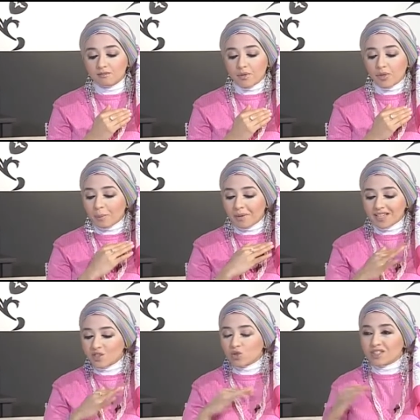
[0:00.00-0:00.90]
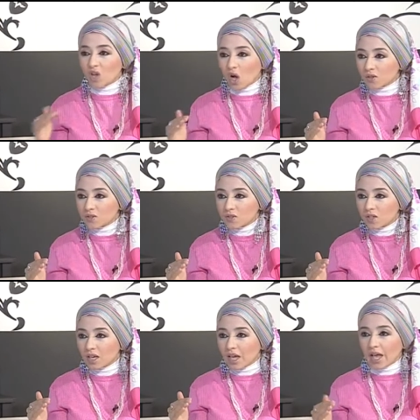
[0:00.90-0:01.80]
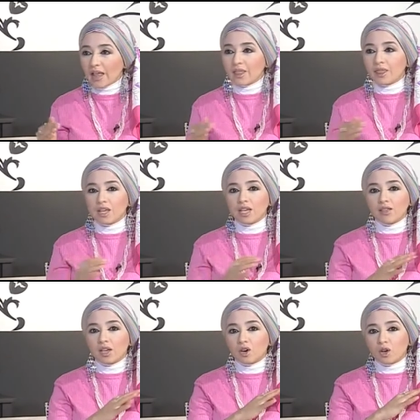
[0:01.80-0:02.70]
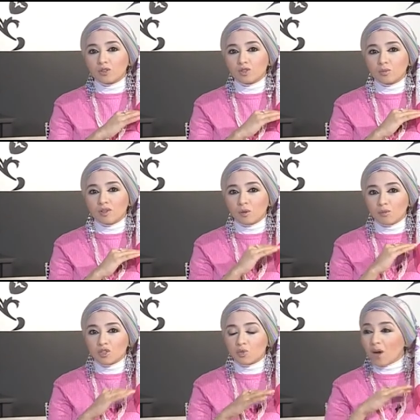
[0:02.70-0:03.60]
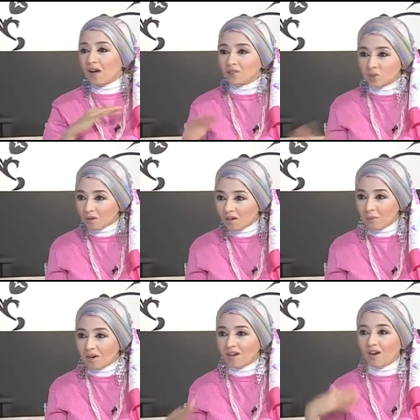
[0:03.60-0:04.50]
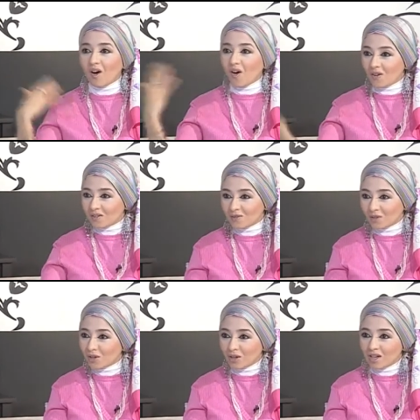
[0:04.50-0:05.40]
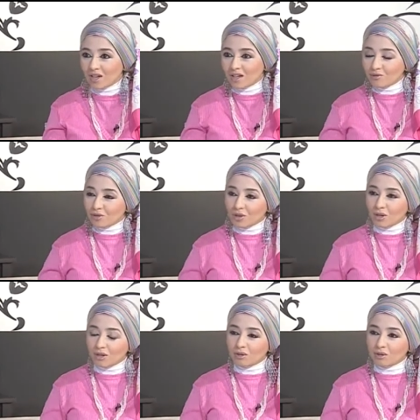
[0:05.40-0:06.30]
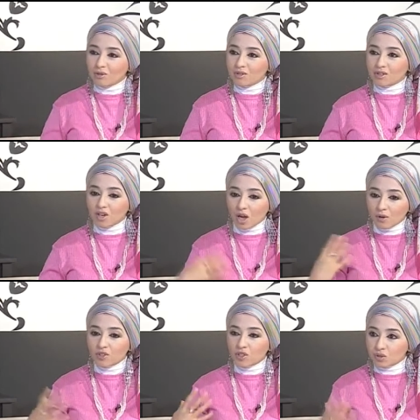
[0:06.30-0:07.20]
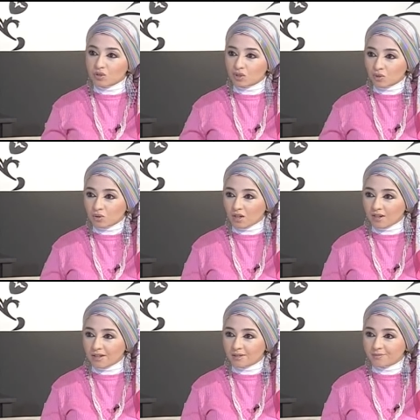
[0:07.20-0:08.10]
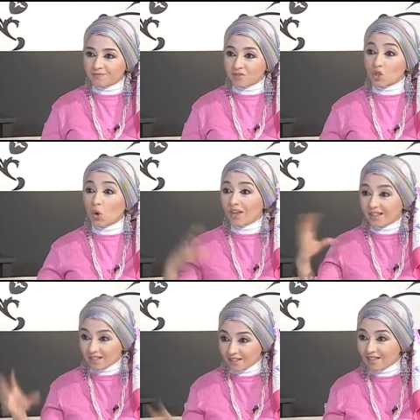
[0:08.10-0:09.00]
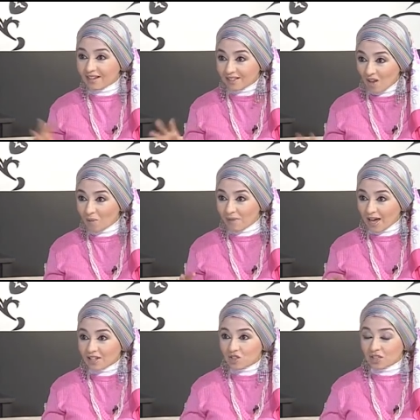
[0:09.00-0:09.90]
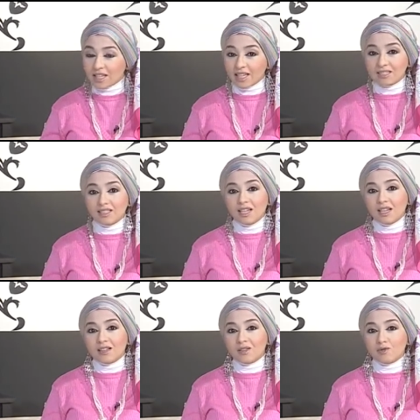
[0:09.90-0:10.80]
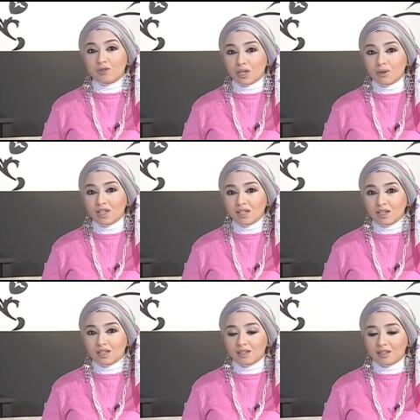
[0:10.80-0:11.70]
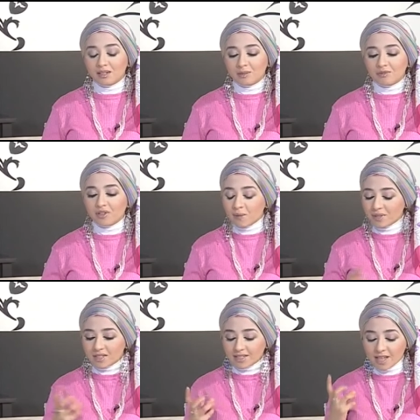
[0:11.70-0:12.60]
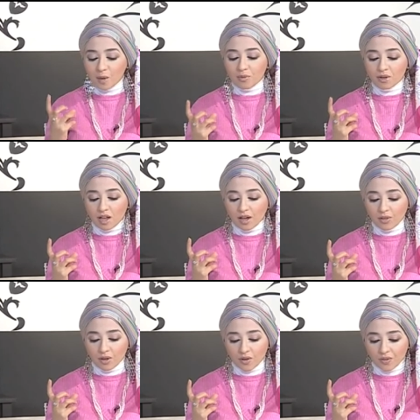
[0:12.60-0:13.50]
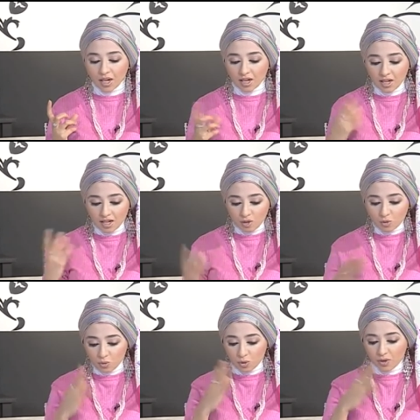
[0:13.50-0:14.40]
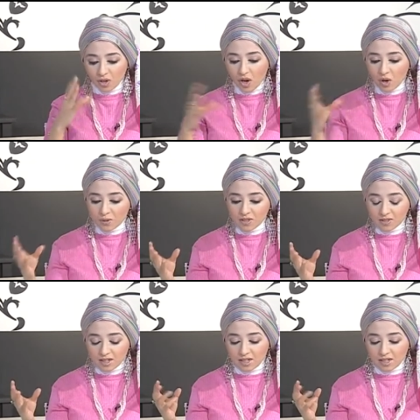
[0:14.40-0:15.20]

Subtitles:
the best results, and they are going to be the most profitable among all for who's going to join the club, actually. And the very famous example I thought that we were always